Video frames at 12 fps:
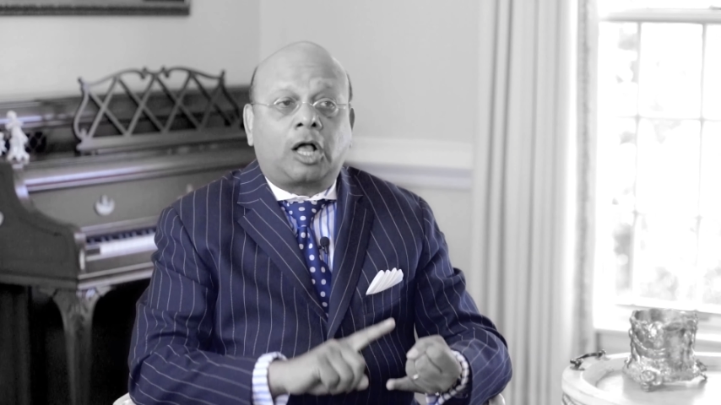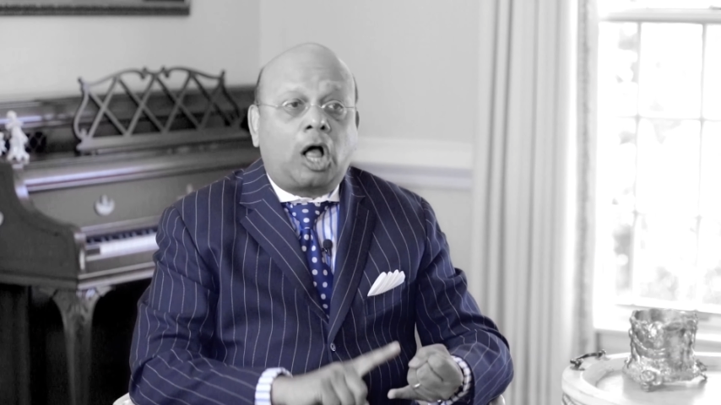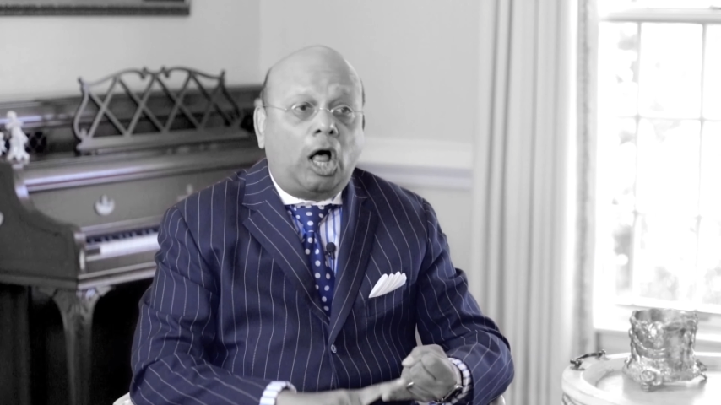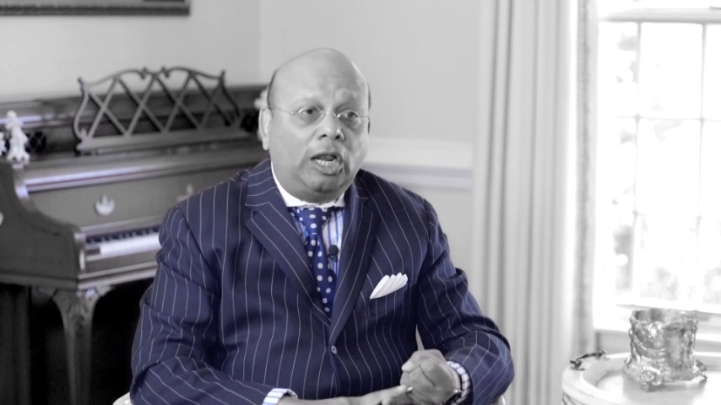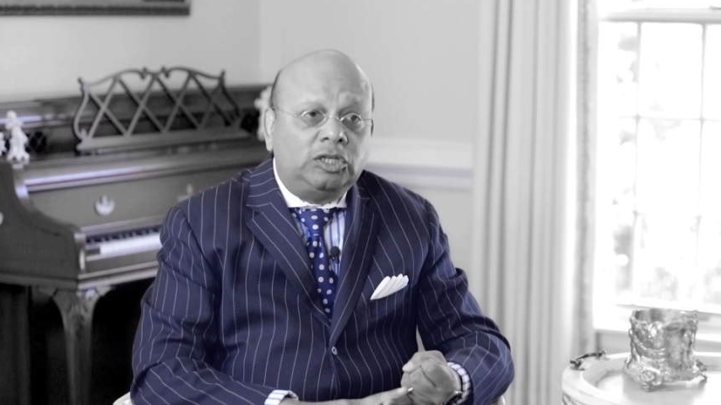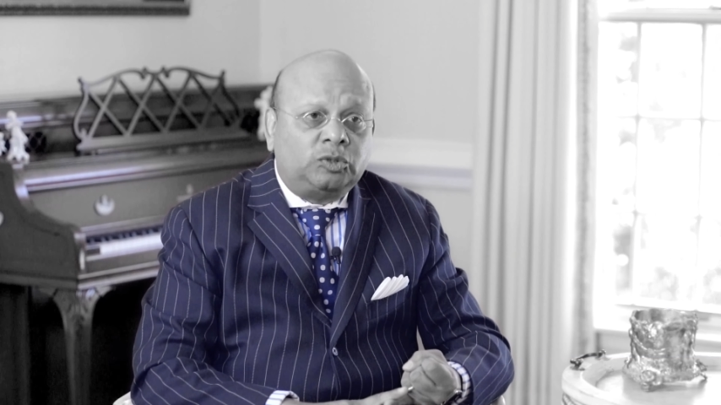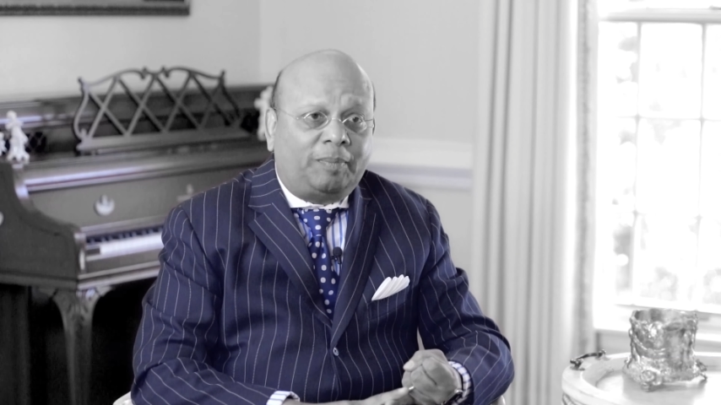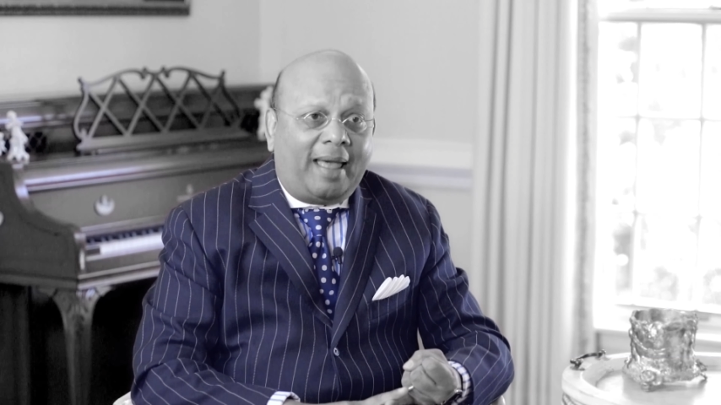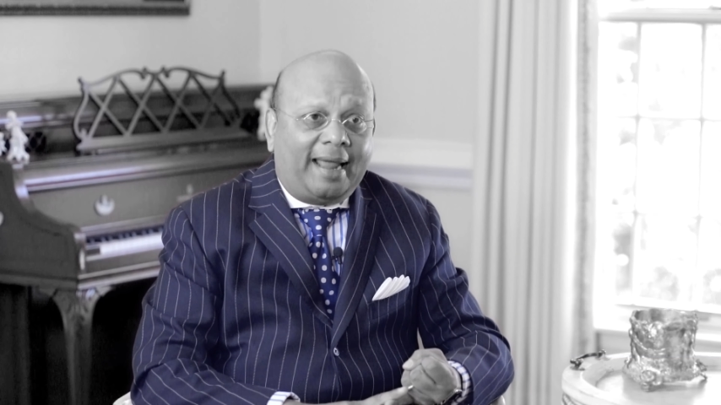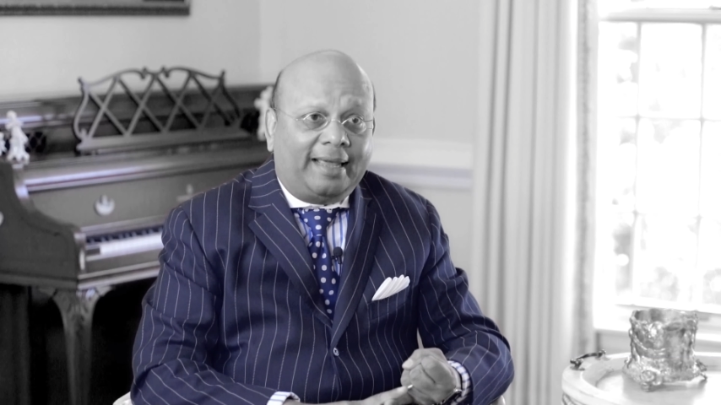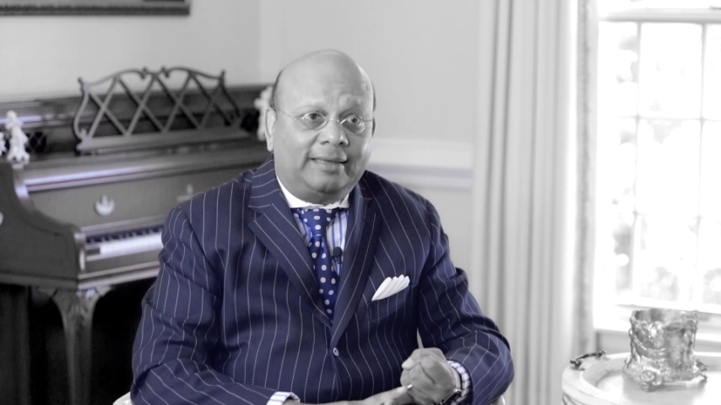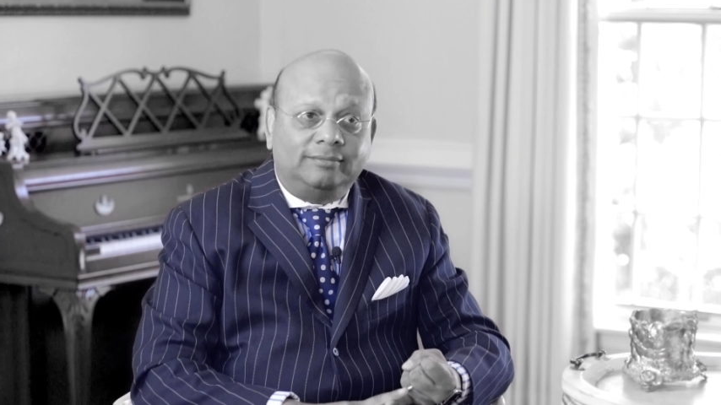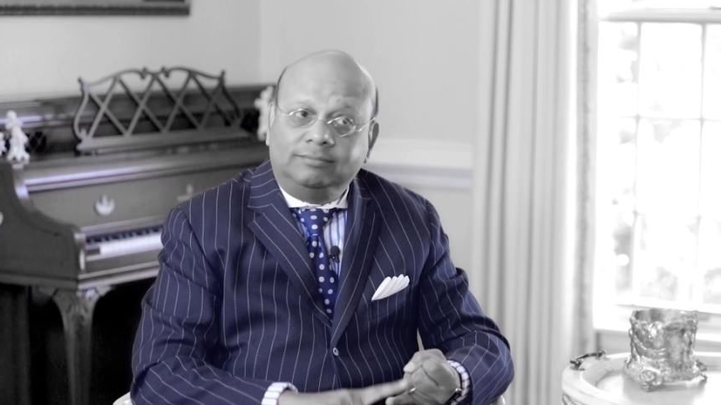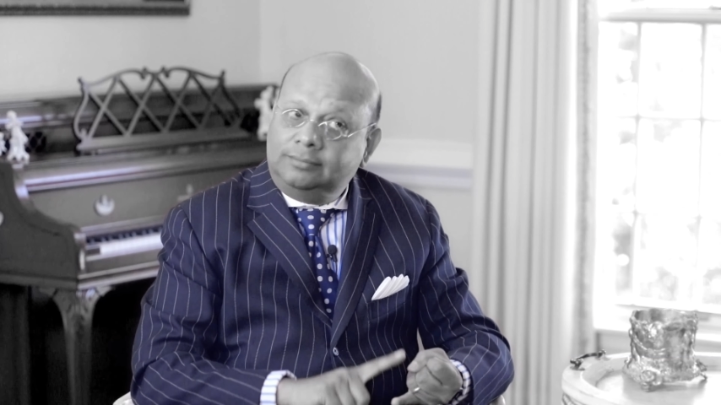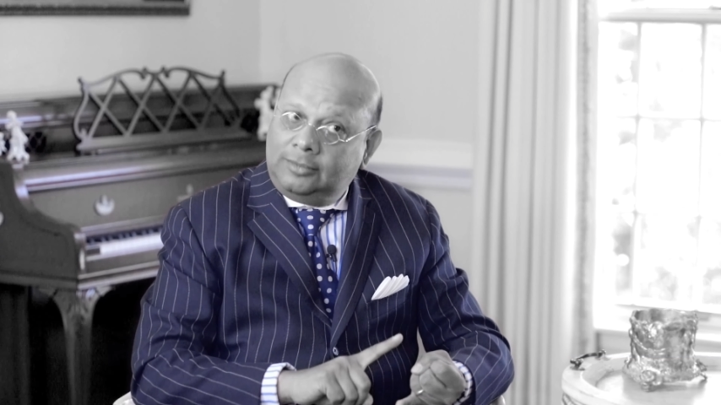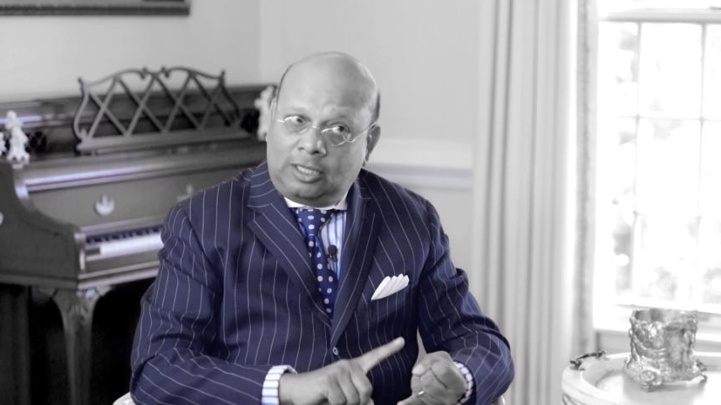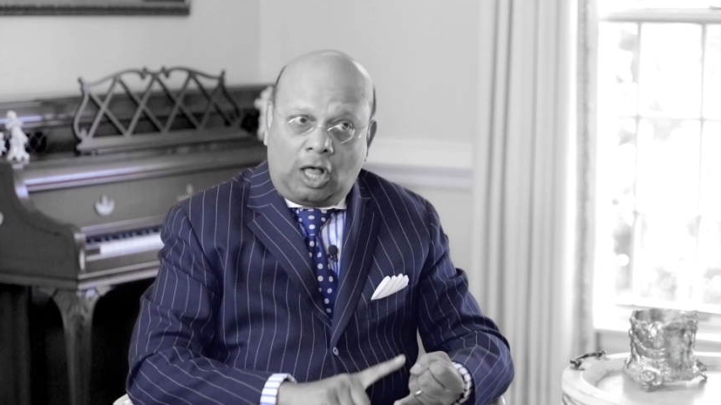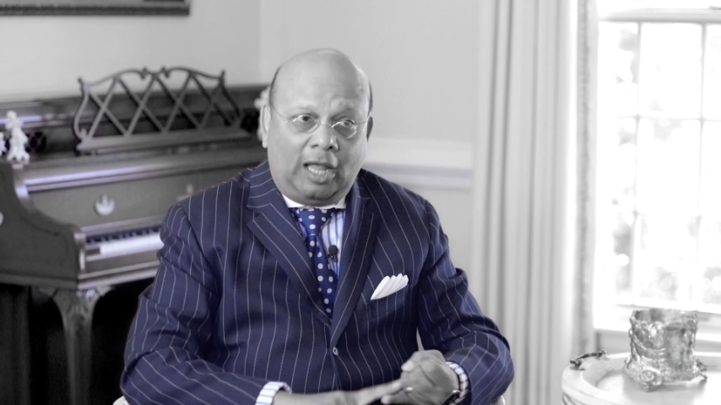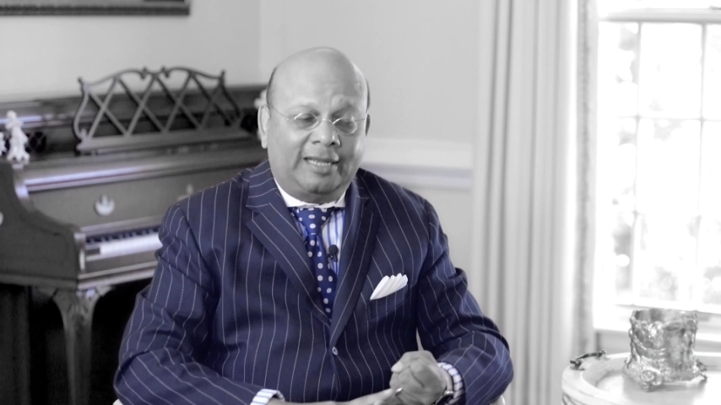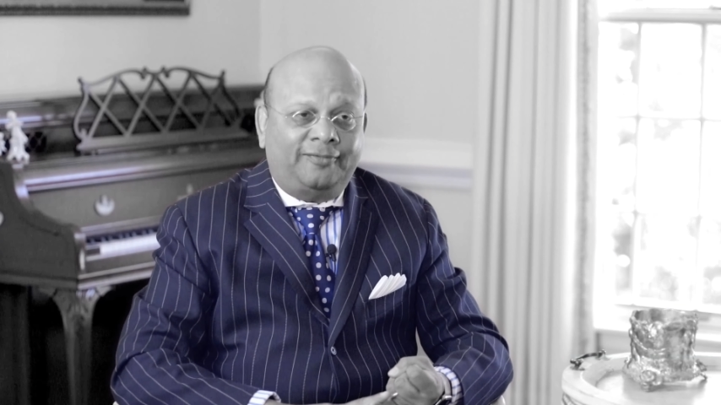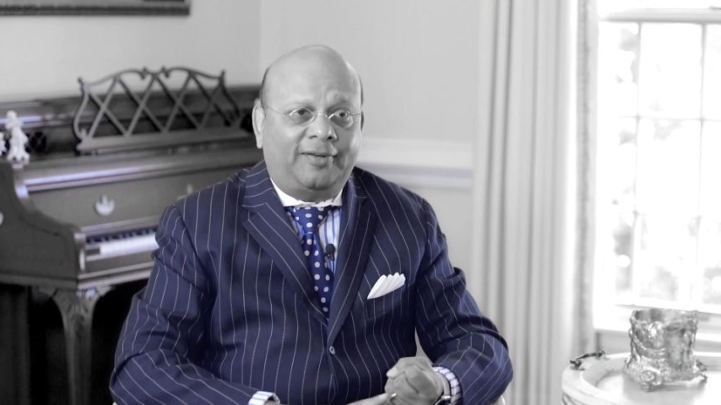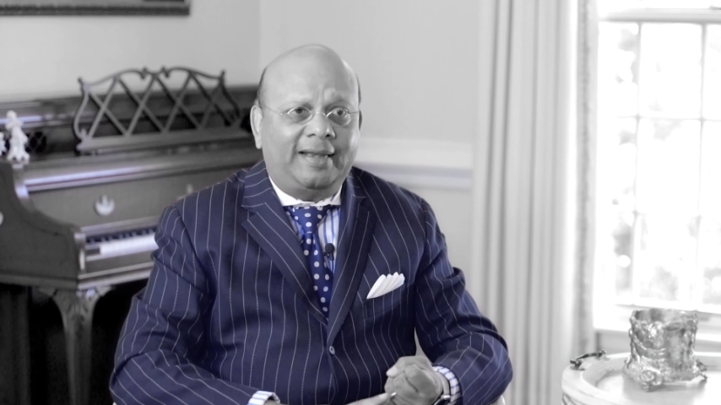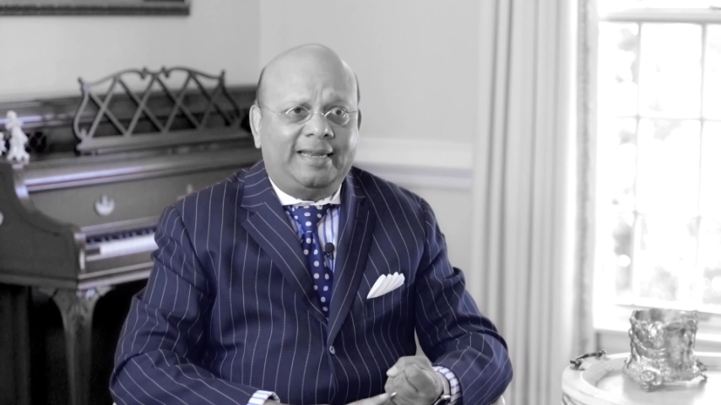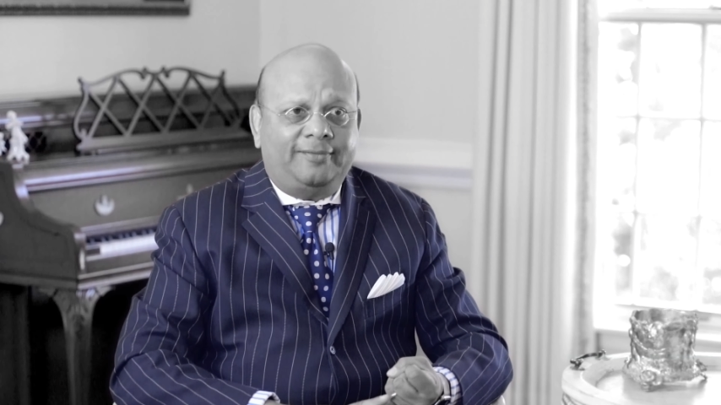college planning, college
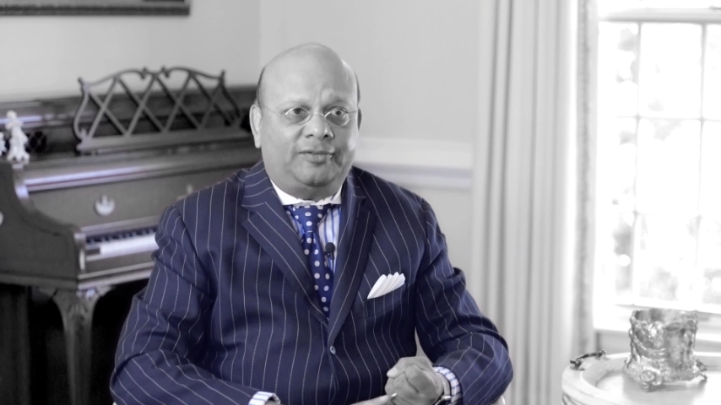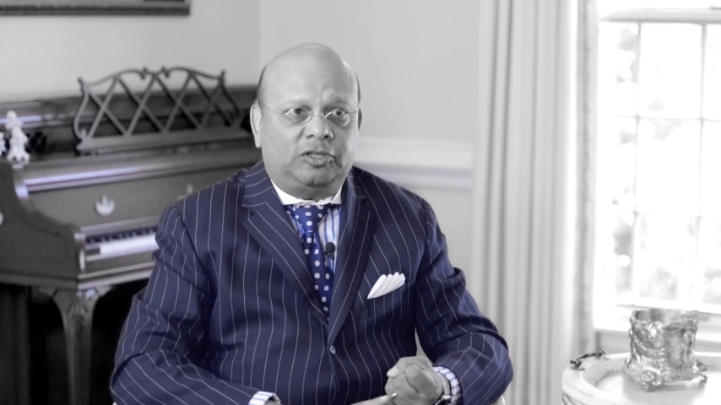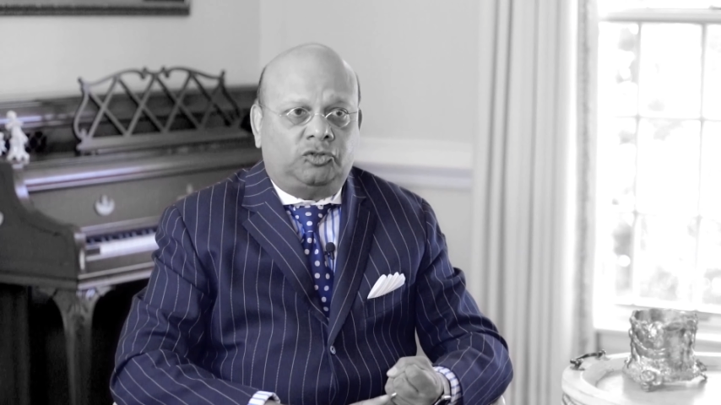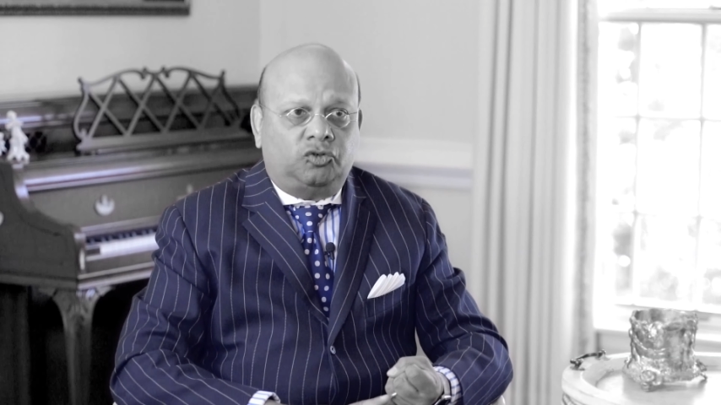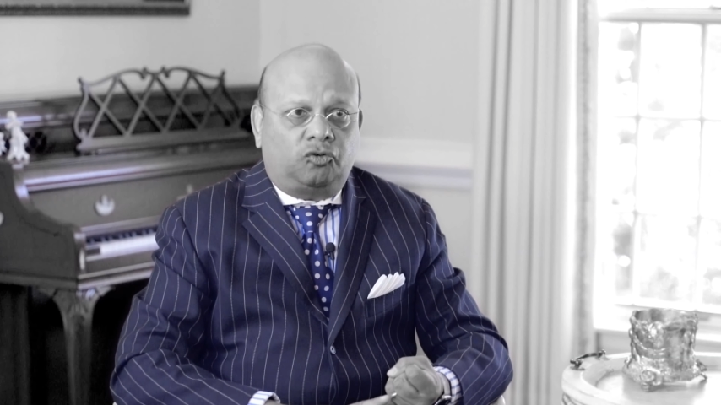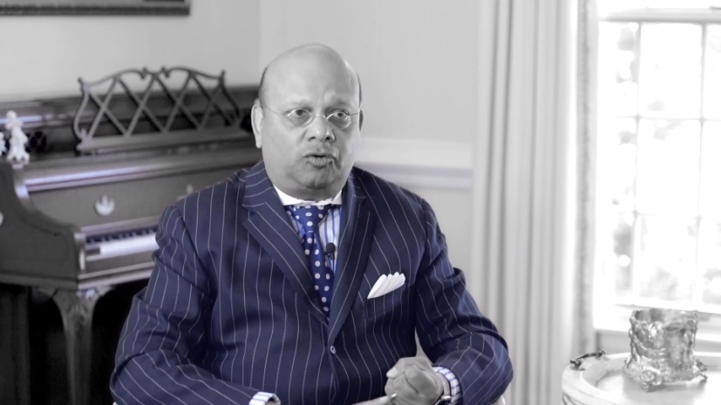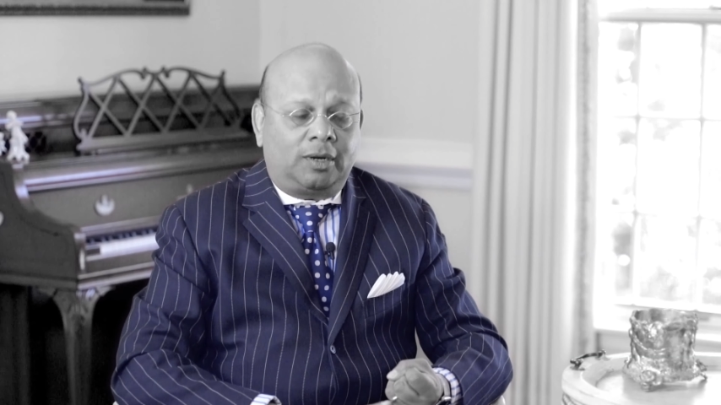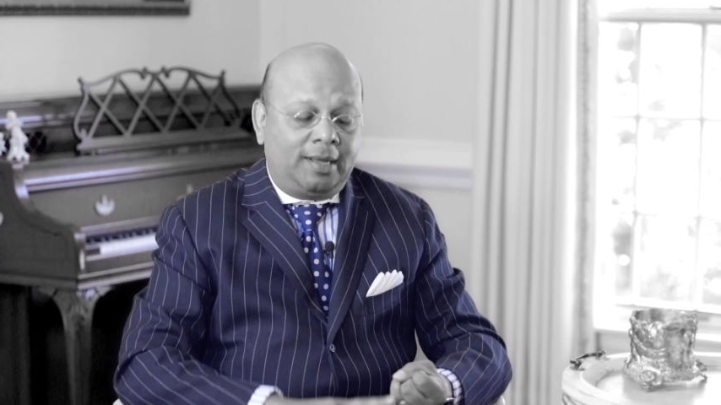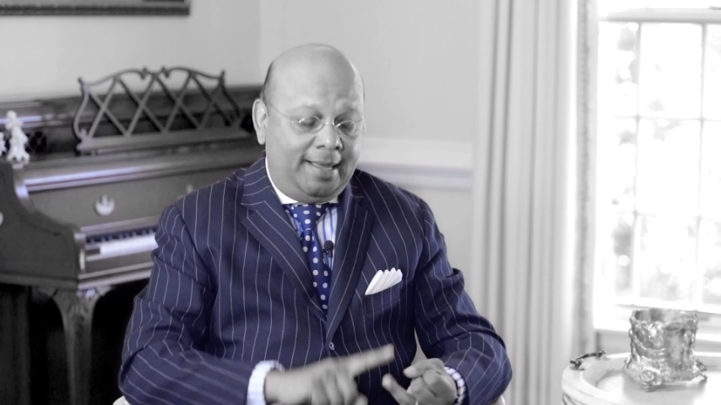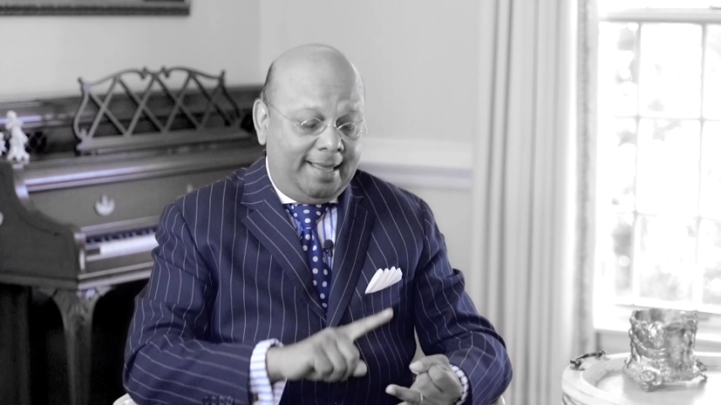funding for the children.